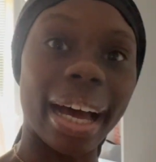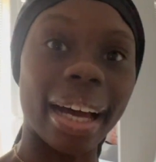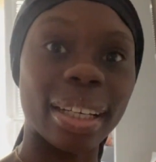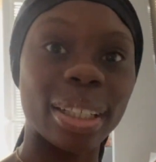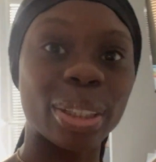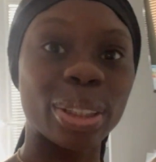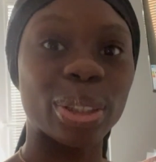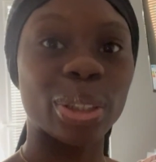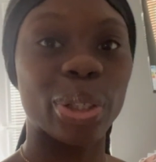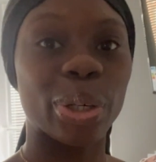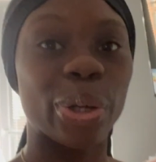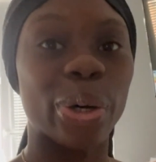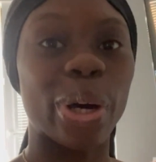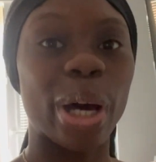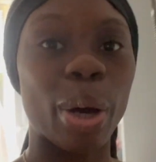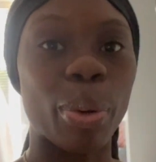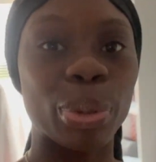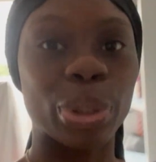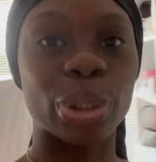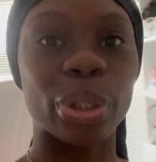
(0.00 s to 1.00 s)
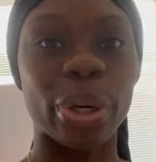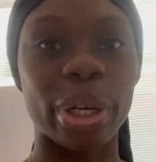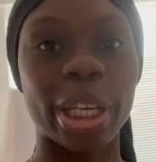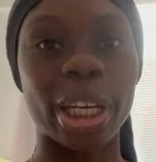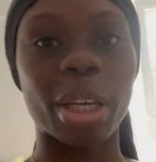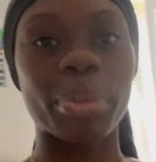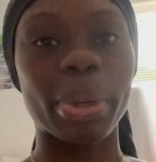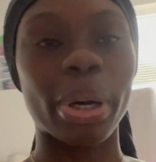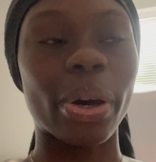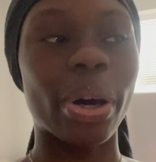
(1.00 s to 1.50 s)
So I was
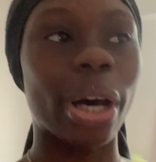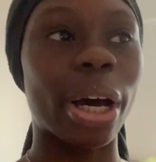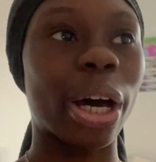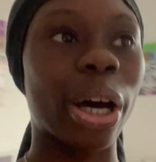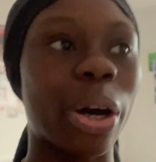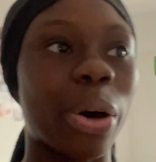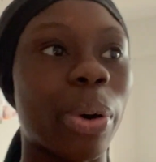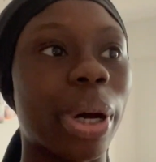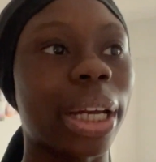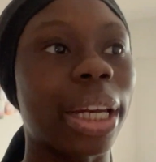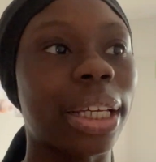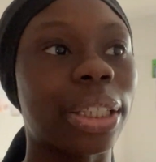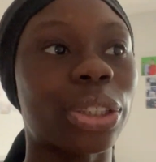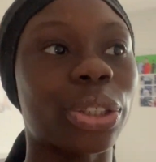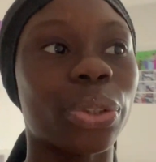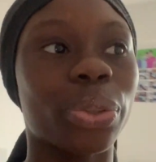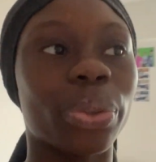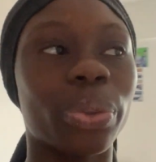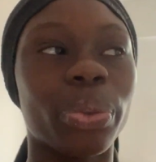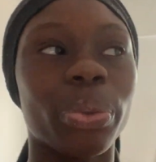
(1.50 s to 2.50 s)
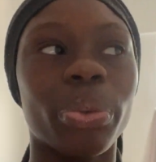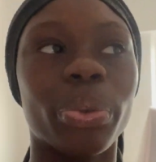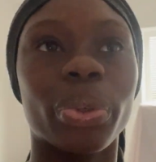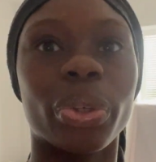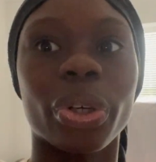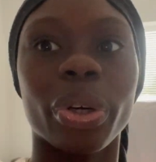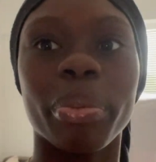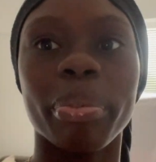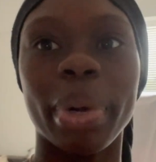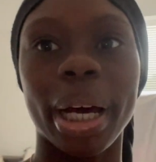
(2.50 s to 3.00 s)
talking about how I need to
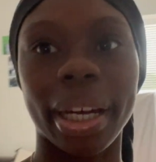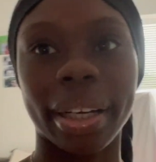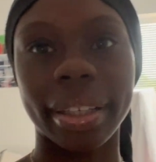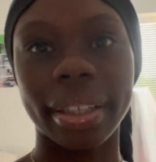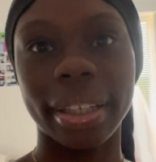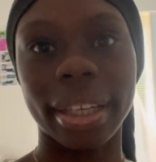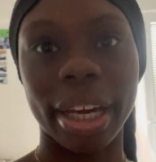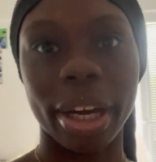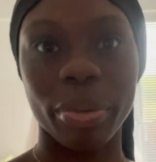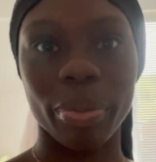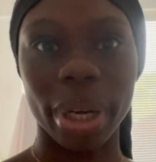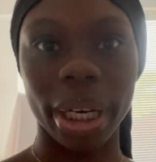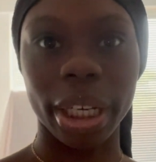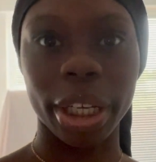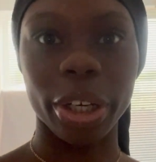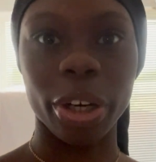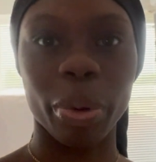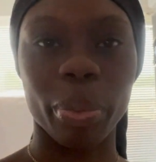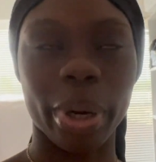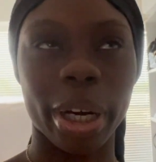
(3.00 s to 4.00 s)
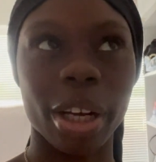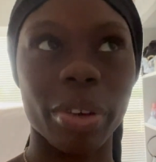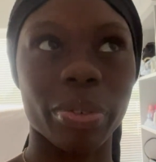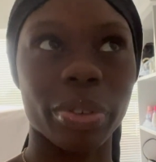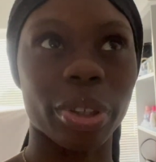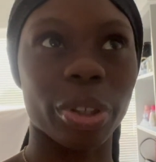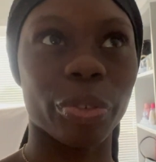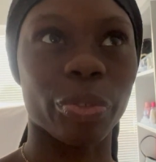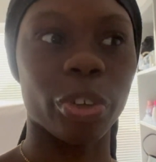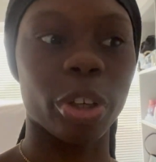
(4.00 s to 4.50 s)
come back and get ready or
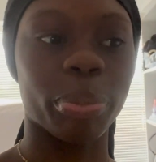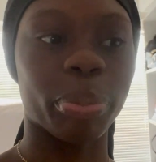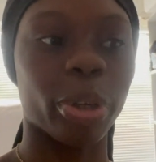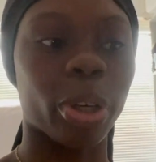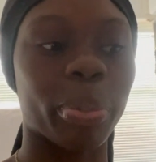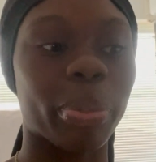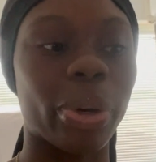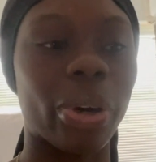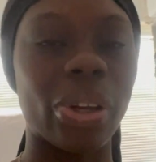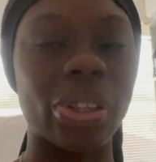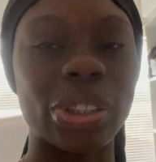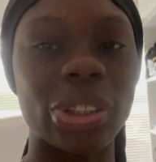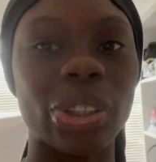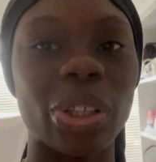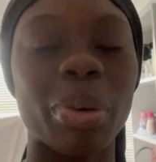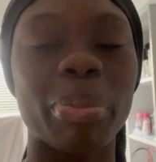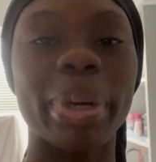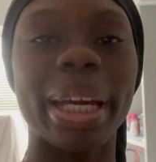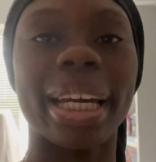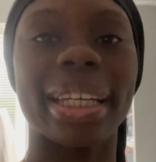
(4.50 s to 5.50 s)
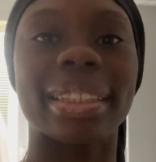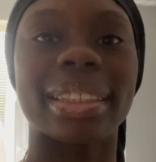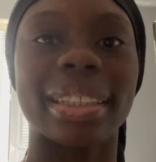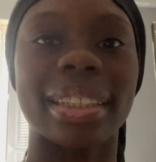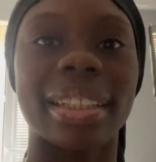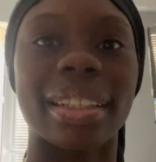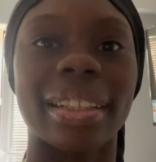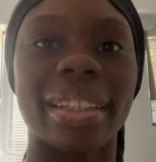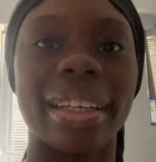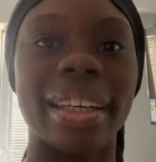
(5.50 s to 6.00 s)
whatever for boat ball. So
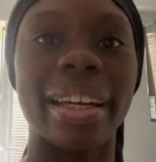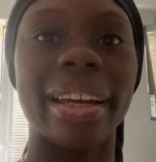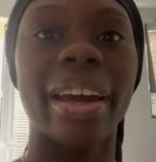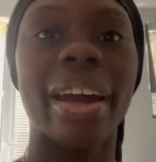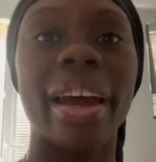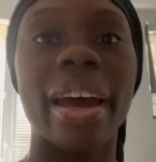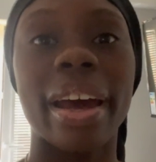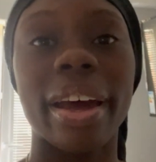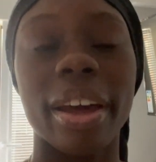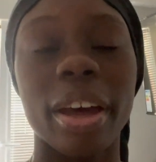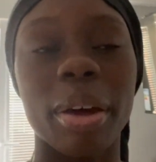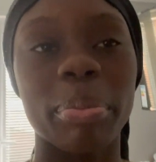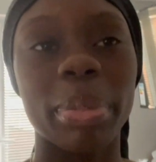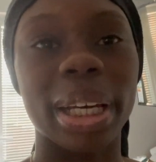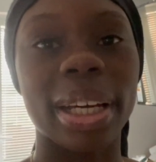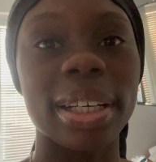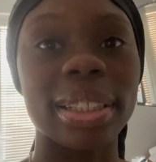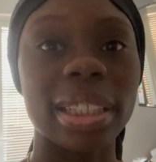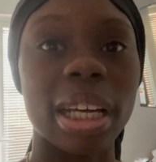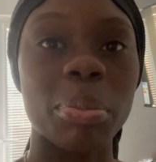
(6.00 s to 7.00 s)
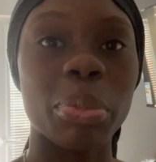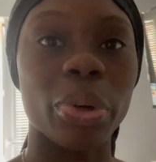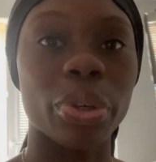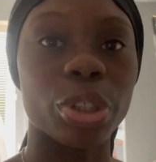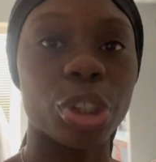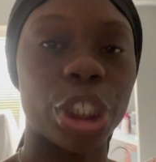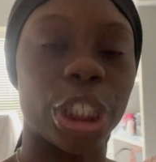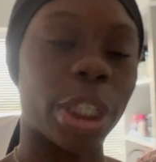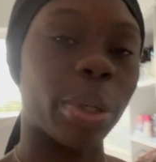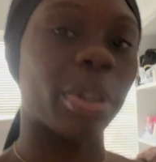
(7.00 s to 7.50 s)
basically, because I'm
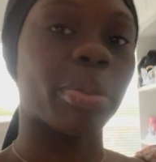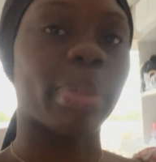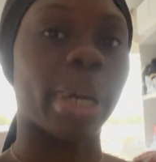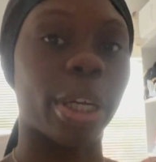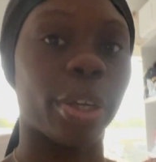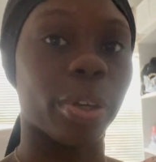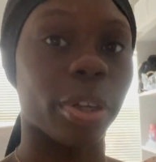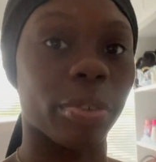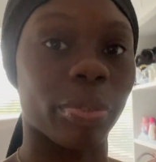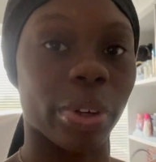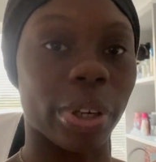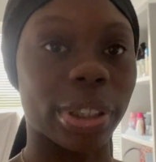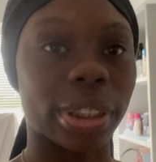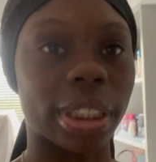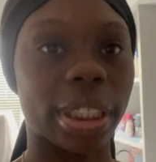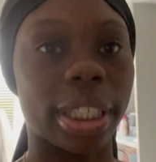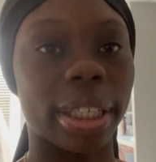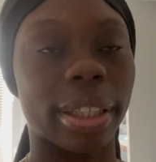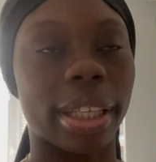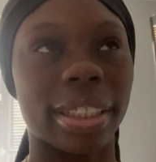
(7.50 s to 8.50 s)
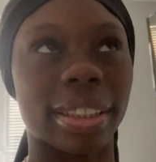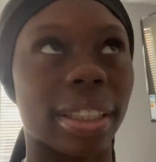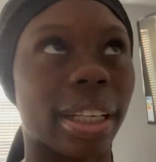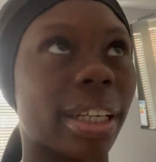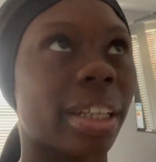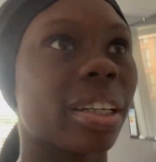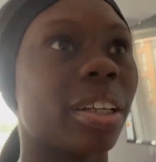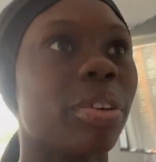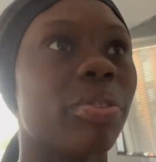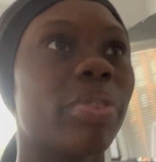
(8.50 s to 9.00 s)
on cheer with my university, there's
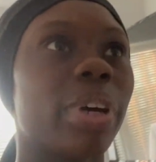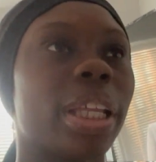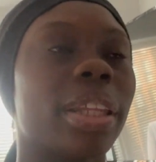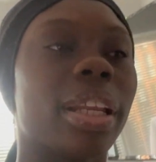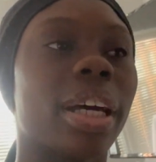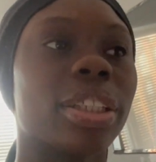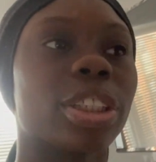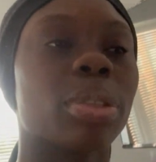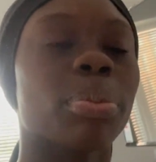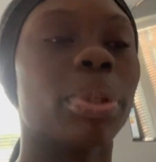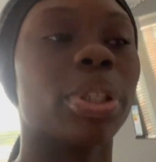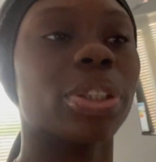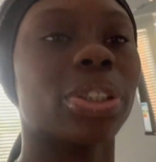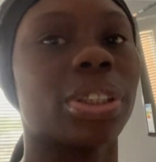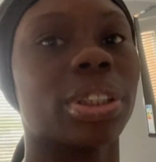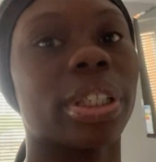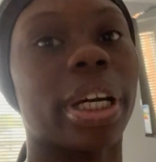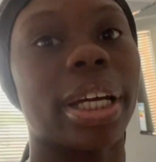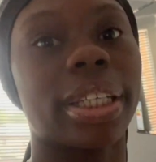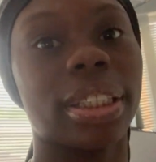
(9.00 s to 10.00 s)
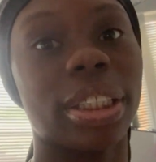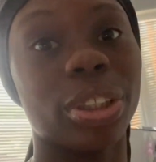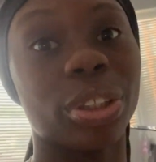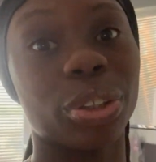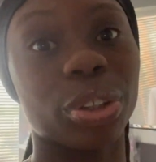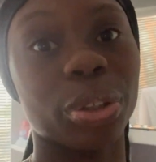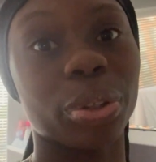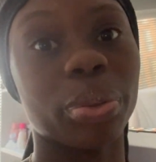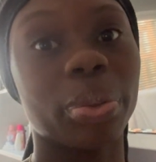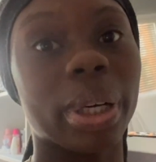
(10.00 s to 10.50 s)
like an event that some other societies
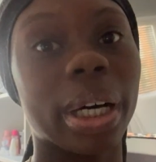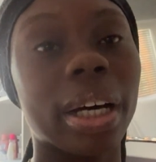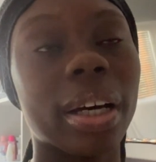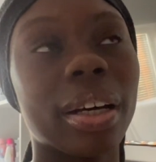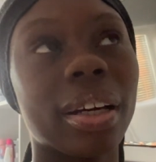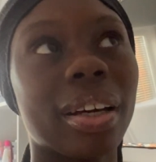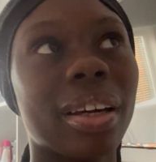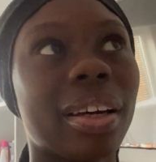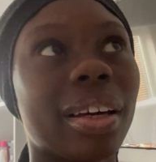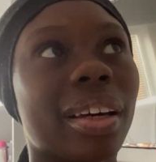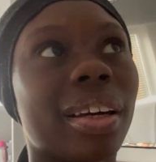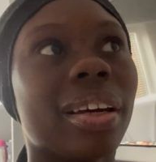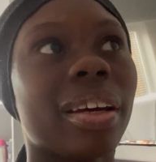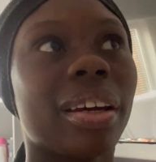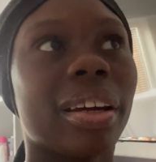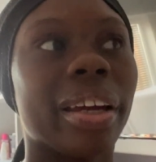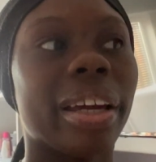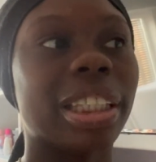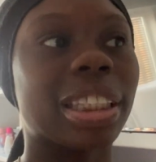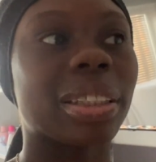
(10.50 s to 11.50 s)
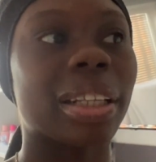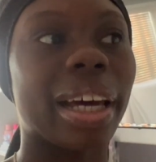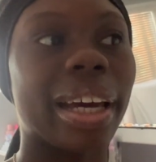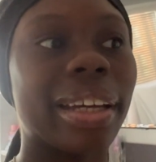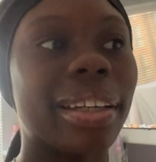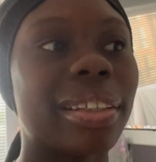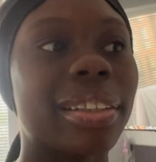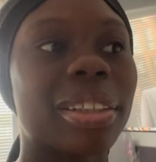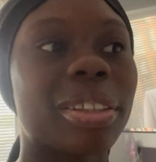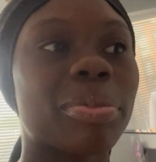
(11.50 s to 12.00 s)
do where it's
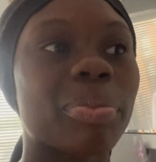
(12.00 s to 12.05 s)
like